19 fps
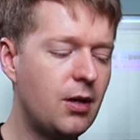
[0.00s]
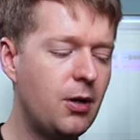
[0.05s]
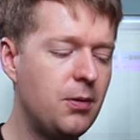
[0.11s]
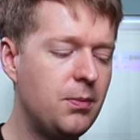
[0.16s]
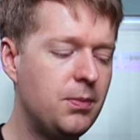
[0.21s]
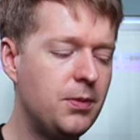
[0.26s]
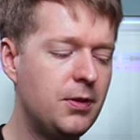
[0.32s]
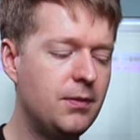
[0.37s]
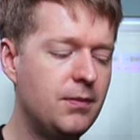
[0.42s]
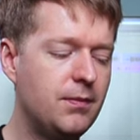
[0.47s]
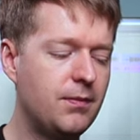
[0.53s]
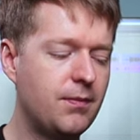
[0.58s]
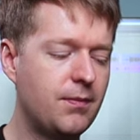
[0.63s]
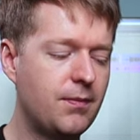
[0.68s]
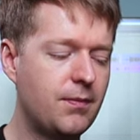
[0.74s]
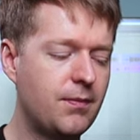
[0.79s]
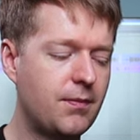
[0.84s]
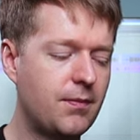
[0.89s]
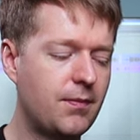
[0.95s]
open
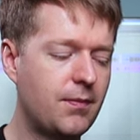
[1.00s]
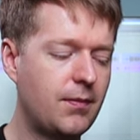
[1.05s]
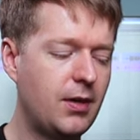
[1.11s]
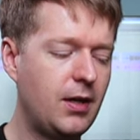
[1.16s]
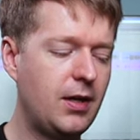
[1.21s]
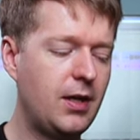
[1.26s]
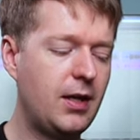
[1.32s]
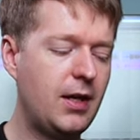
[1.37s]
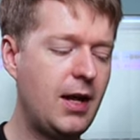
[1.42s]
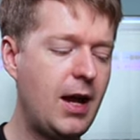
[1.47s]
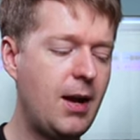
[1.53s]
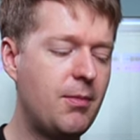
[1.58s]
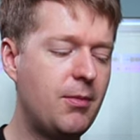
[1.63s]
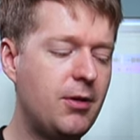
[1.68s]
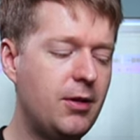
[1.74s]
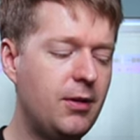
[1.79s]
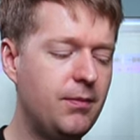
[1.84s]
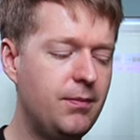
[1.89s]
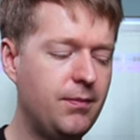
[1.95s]
and then
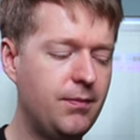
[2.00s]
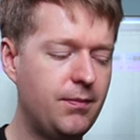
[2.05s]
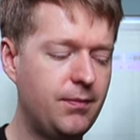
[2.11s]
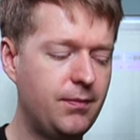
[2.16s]
hammer-on